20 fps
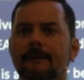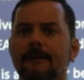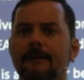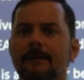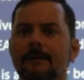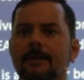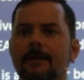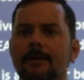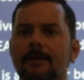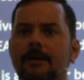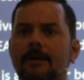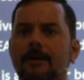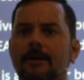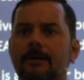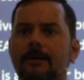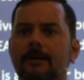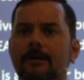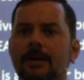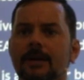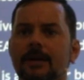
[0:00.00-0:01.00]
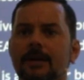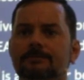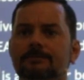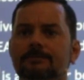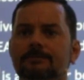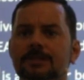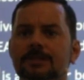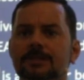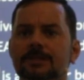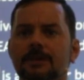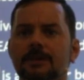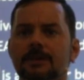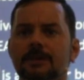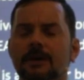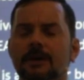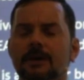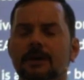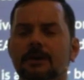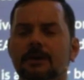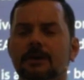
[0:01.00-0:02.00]
All right, Hassan,
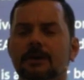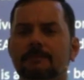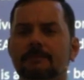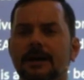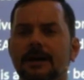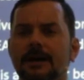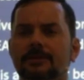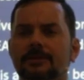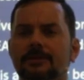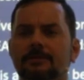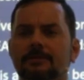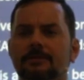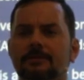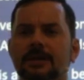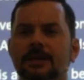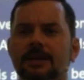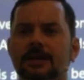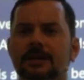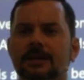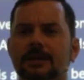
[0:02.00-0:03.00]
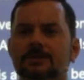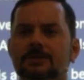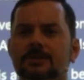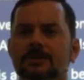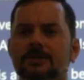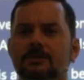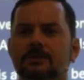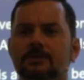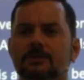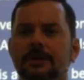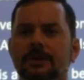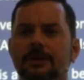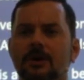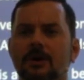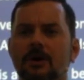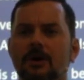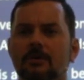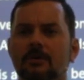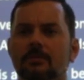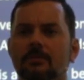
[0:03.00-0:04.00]
not bad. The beginning there's a little bit
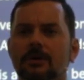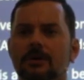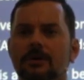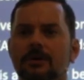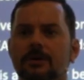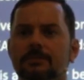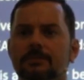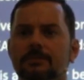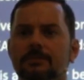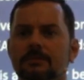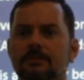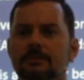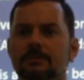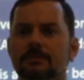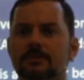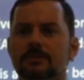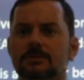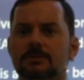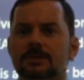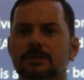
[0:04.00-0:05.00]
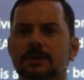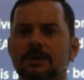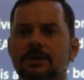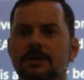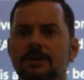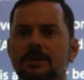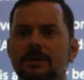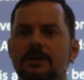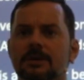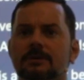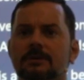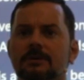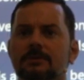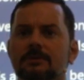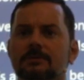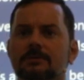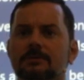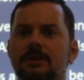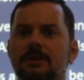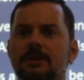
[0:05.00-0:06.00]
awkward, a little bit confusing. Maybe
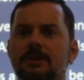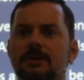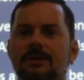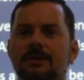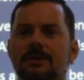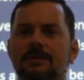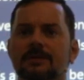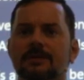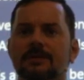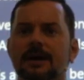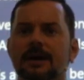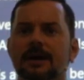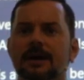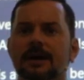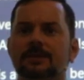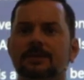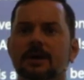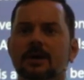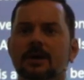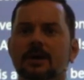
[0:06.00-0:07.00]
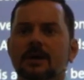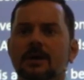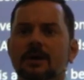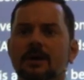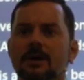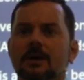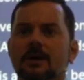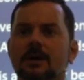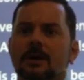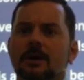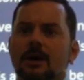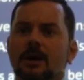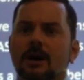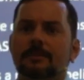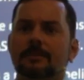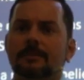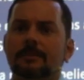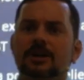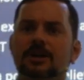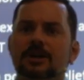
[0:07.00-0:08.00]
rethink that.
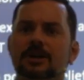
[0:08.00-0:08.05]
Amarjeet